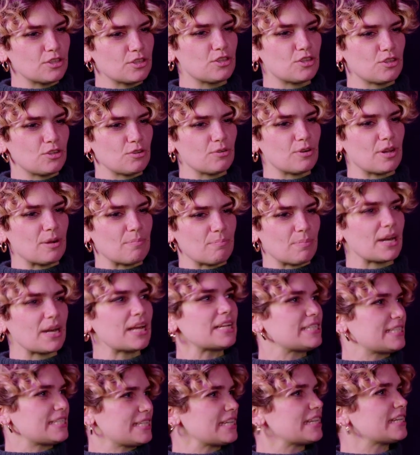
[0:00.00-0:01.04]
student, but I
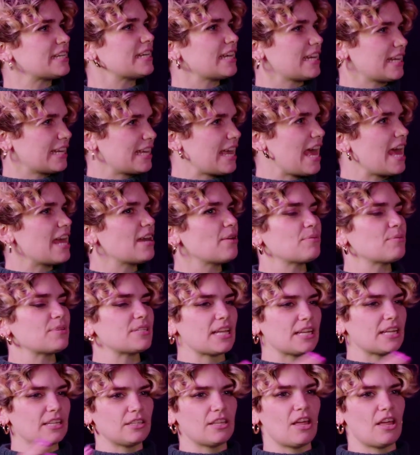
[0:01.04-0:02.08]
did again. It was
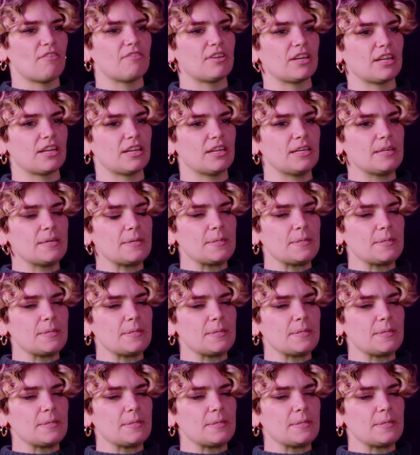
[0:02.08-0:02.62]
like loving.